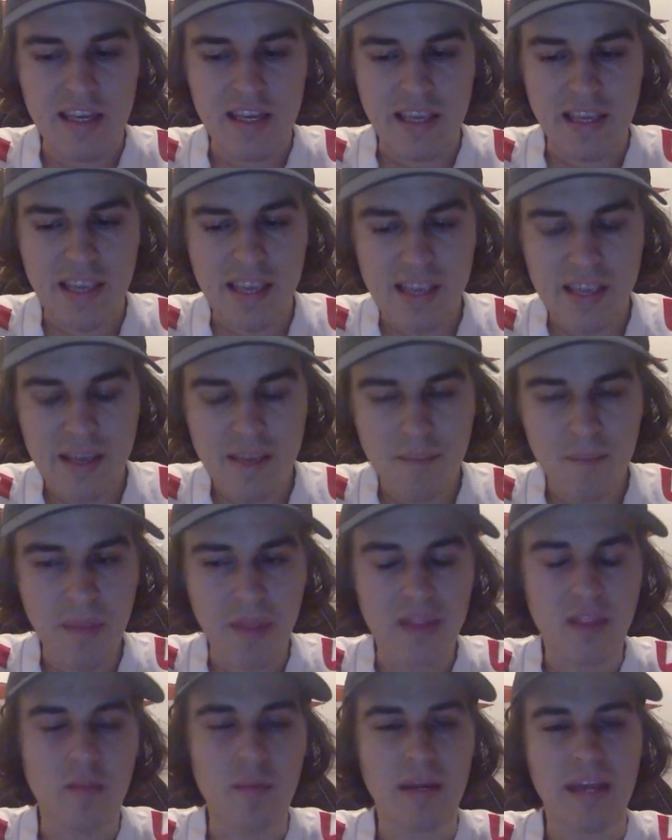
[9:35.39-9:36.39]
He,
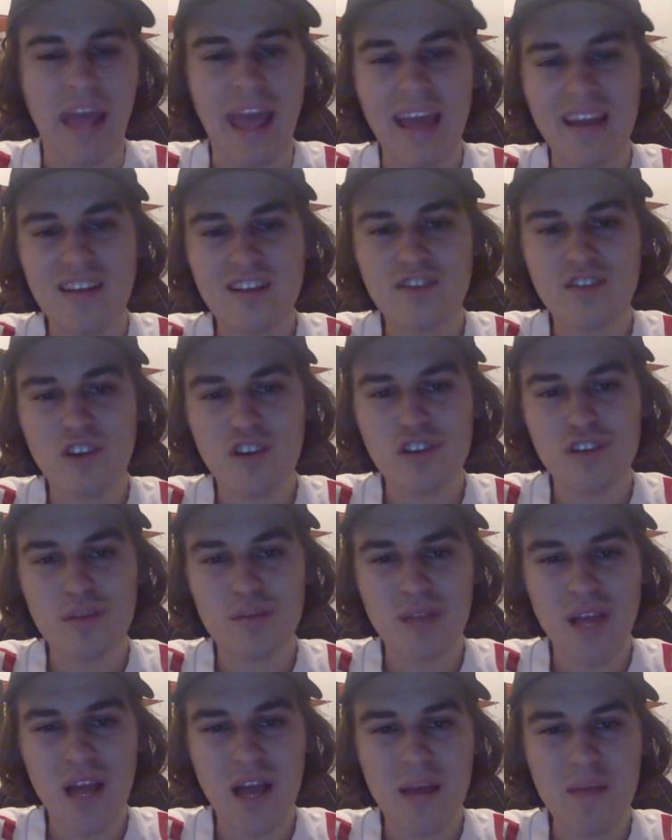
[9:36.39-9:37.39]
like, the mechanics are
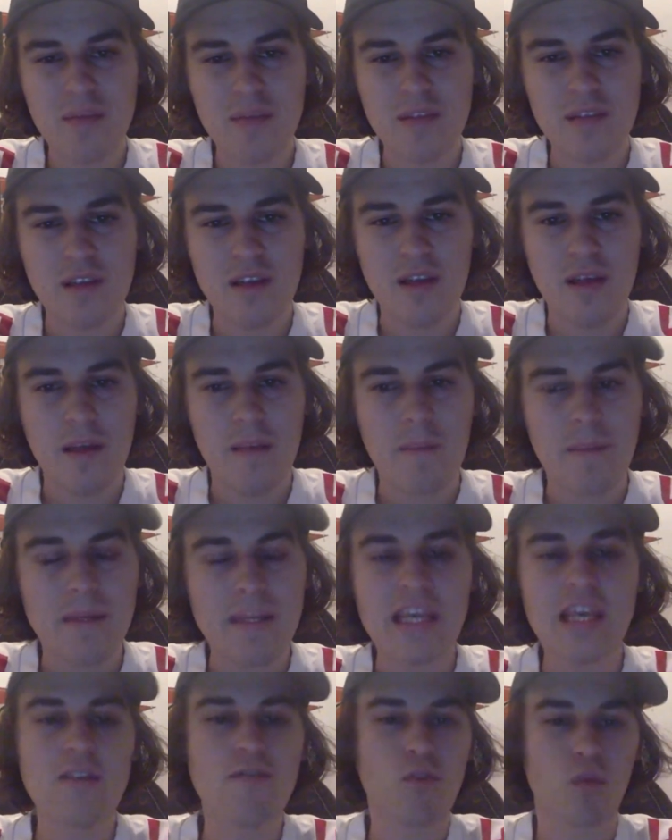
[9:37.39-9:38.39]
sometimes,
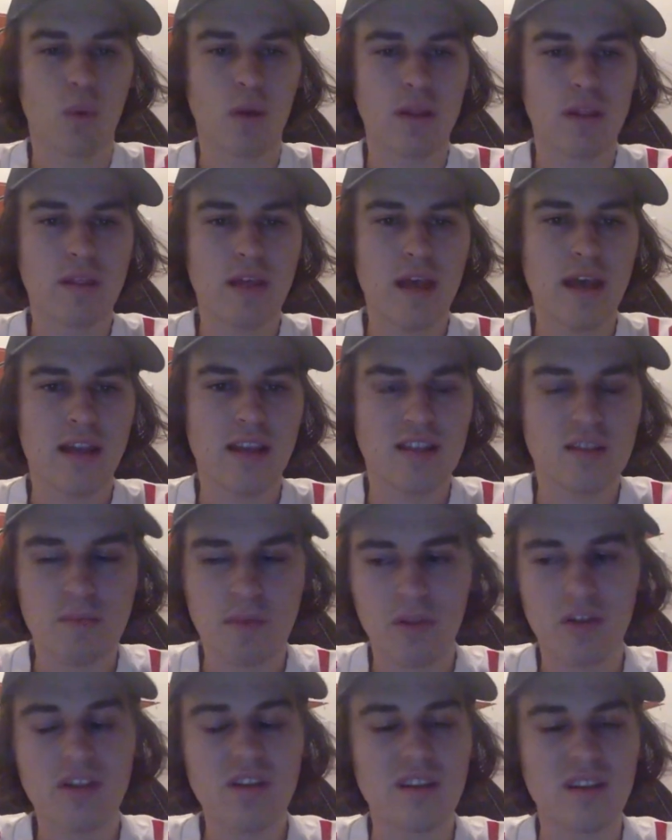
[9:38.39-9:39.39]
but even with that, his
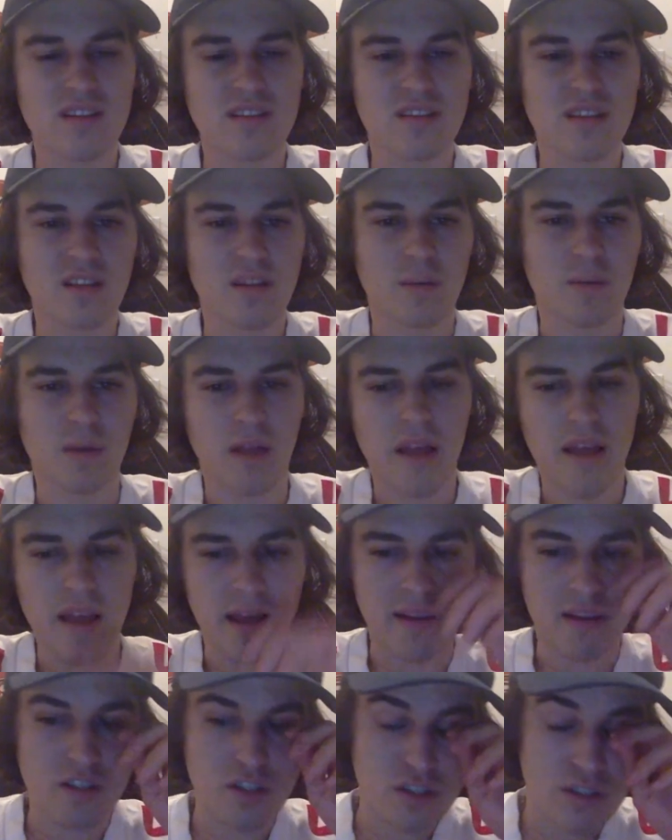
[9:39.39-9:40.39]
ability to extend the play
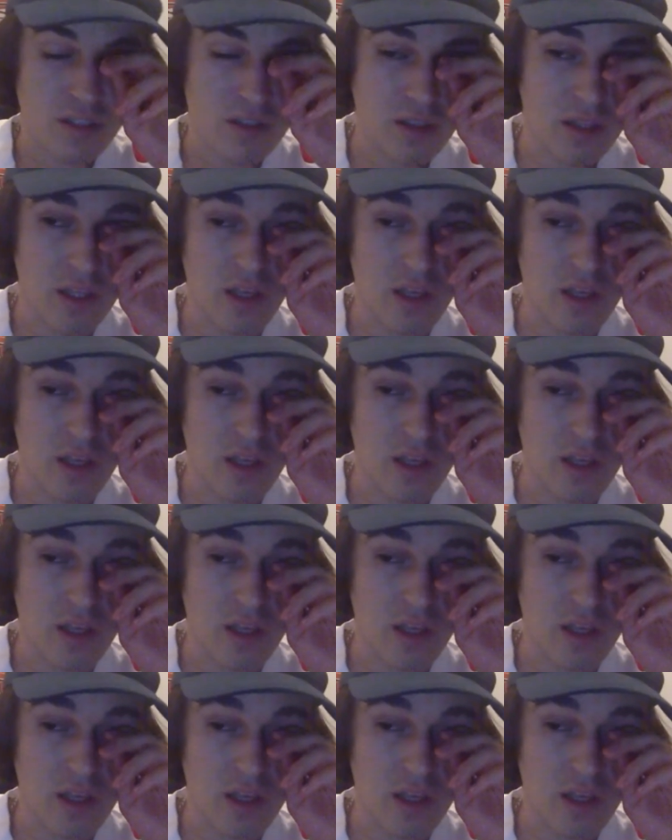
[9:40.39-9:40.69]
and just